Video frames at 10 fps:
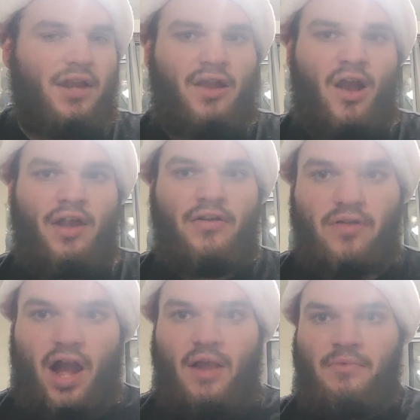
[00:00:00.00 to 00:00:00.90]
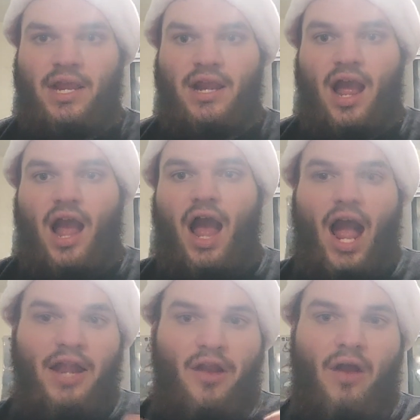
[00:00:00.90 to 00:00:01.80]
know I'm
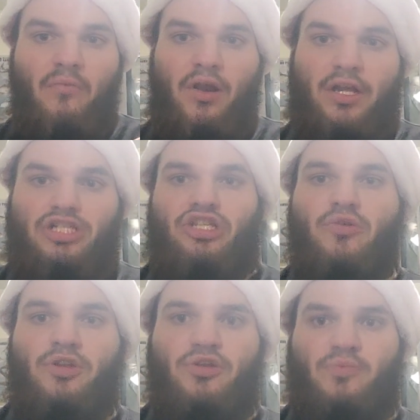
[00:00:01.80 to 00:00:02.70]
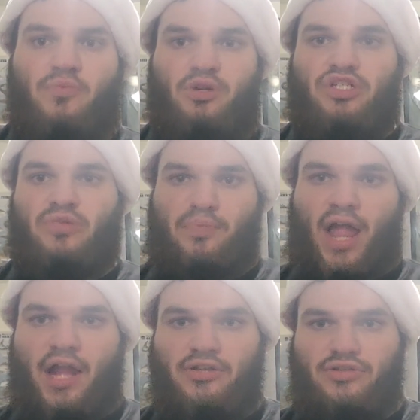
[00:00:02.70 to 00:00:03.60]
wearing a Scooby-Doo, which is
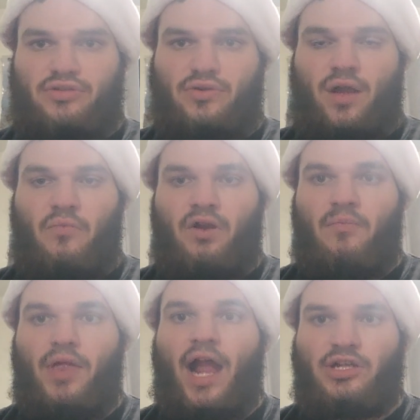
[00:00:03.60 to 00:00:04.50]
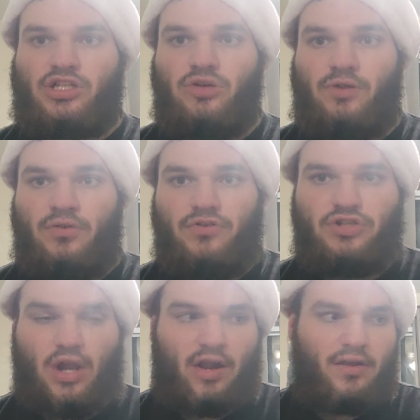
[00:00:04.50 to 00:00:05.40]
I'm wearing a black Scooby-Doo
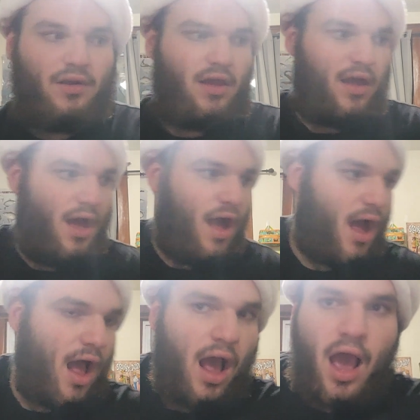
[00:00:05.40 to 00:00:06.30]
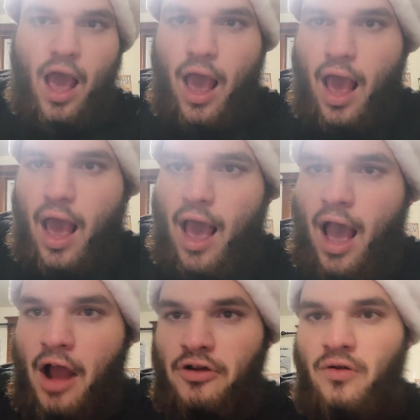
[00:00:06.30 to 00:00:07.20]
shirt.
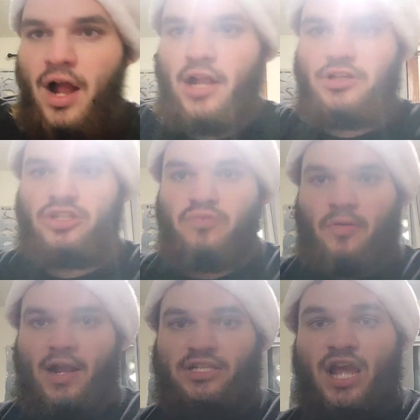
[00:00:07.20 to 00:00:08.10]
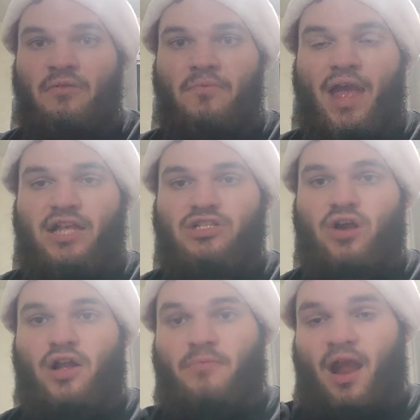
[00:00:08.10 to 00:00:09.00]
I don't know, I could just wear my Sammy mask
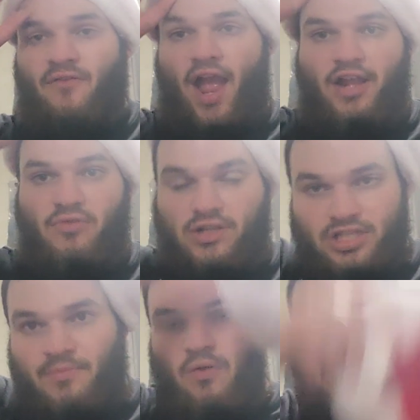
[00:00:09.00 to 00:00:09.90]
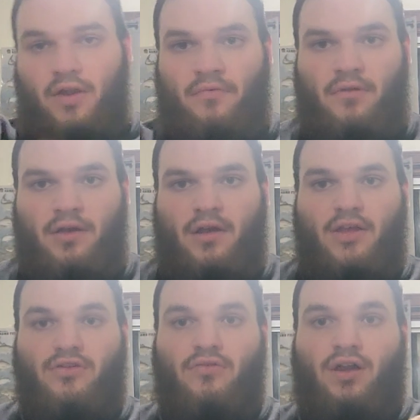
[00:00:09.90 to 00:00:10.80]
on. Matter of fact, you want to see me wear,
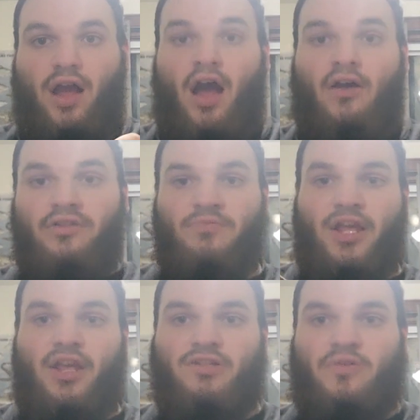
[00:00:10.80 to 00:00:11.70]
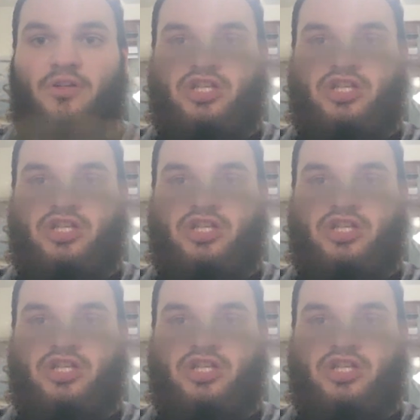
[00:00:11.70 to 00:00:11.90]
I'll make you guys wear the